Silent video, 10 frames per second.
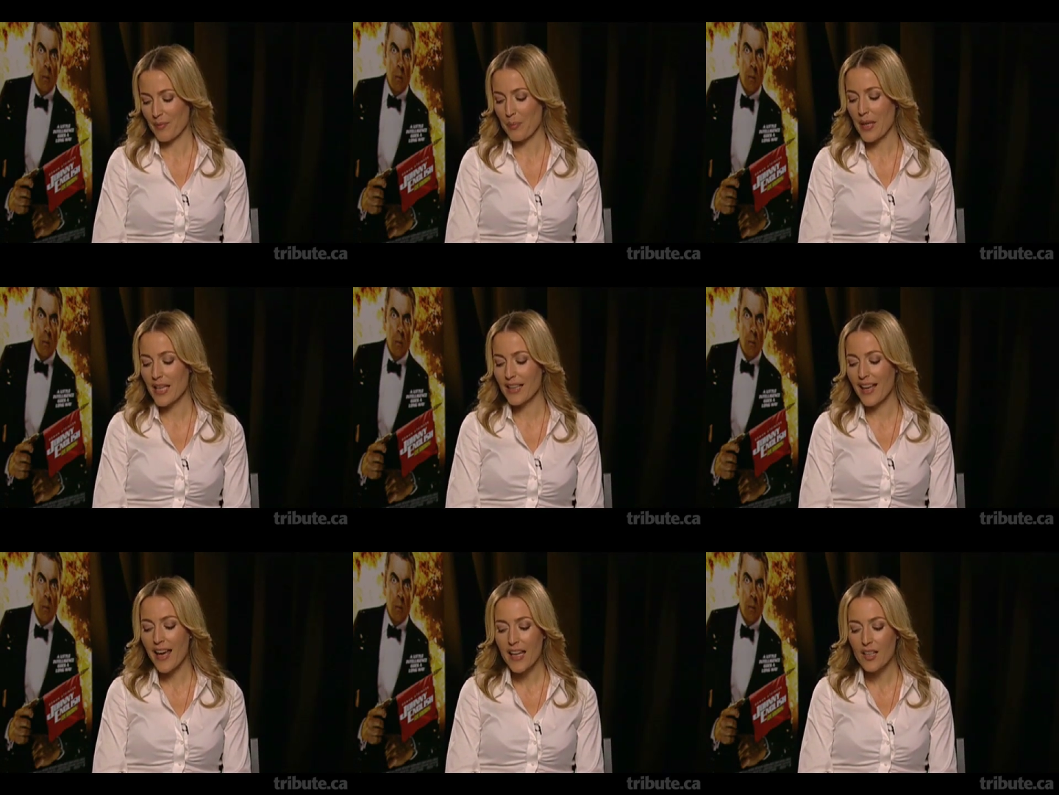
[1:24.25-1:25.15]
Speaker 1: being the
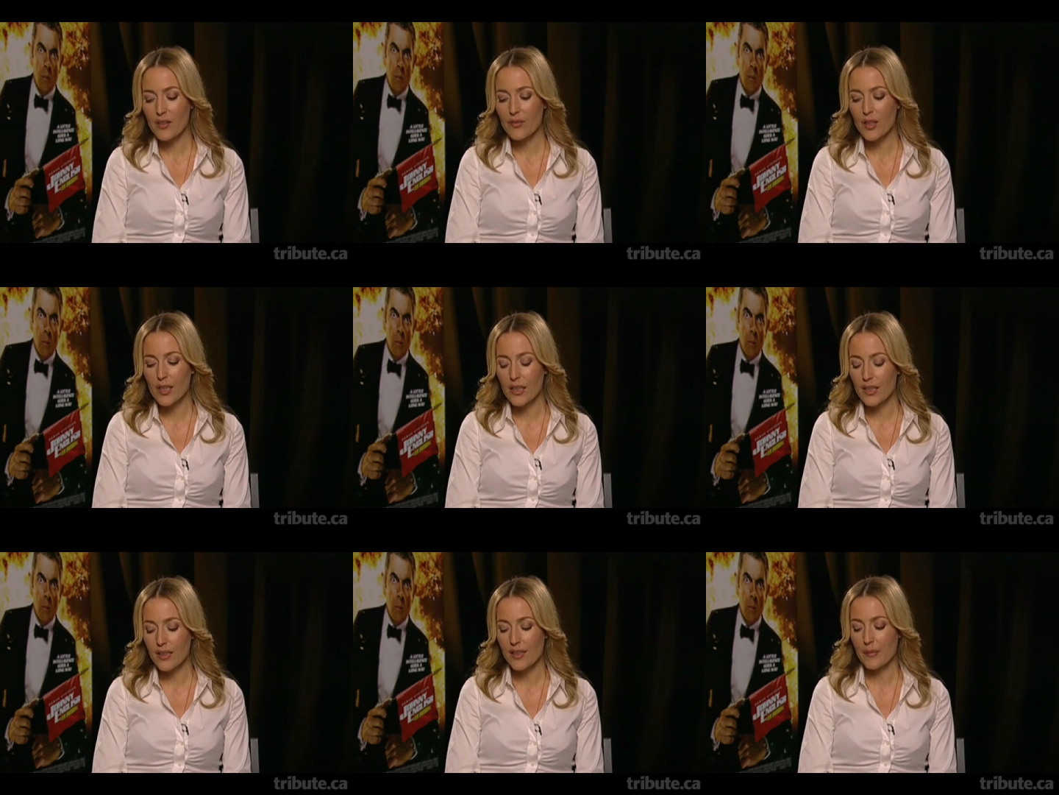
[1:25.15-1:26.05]
head of a
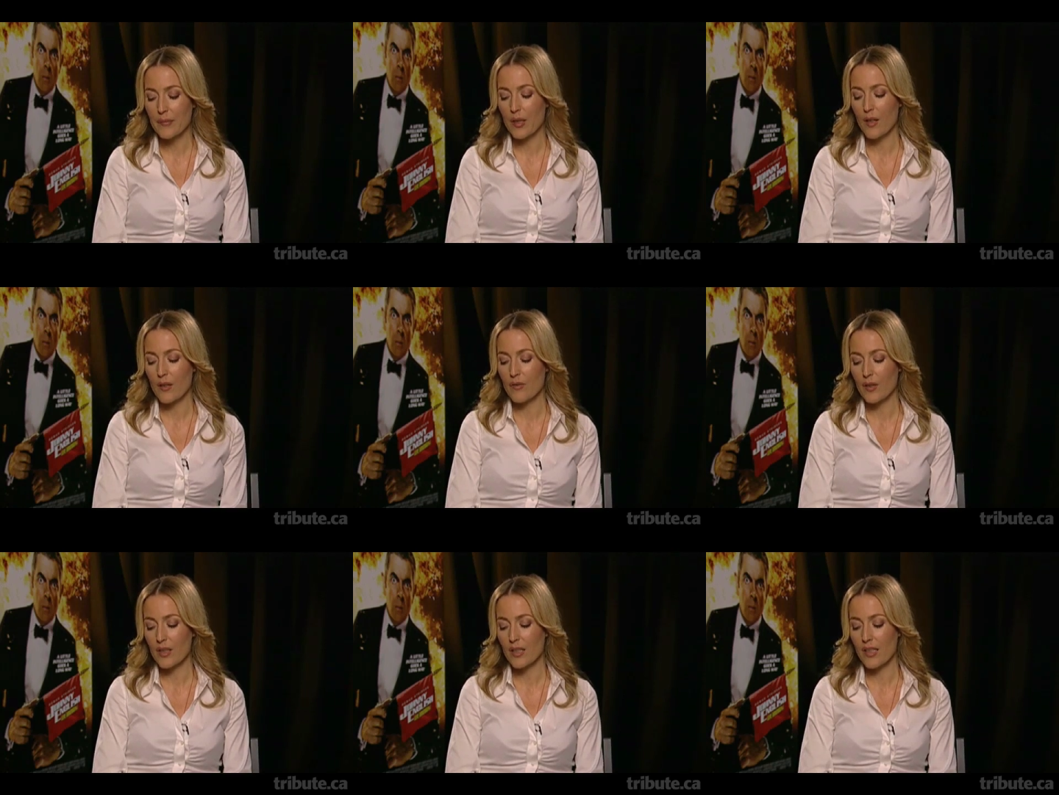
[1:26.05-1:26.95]
um, of
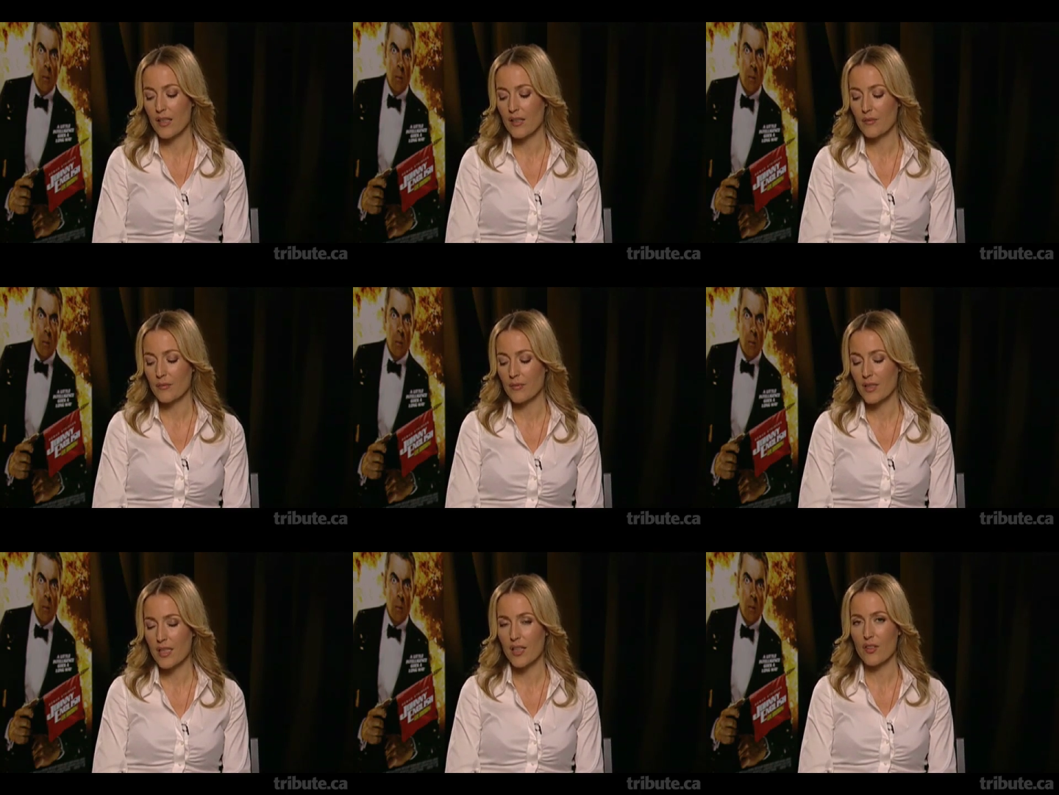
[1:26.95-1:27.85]
a, um,
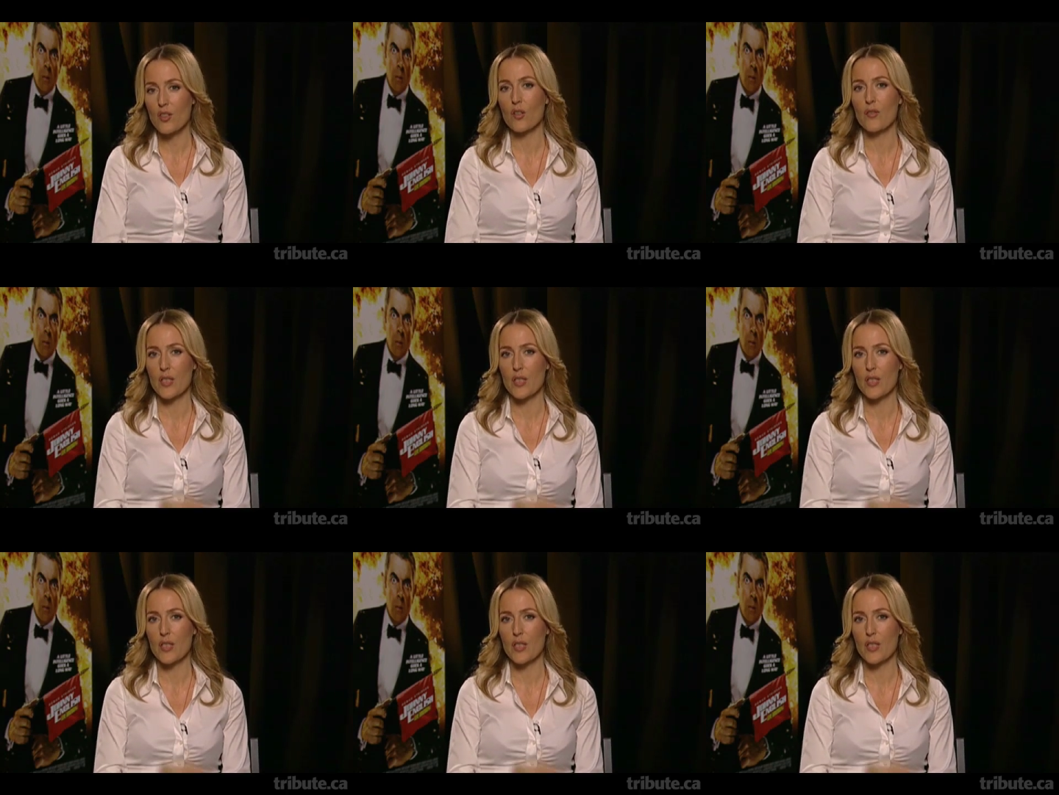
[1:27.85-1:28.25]
a secret service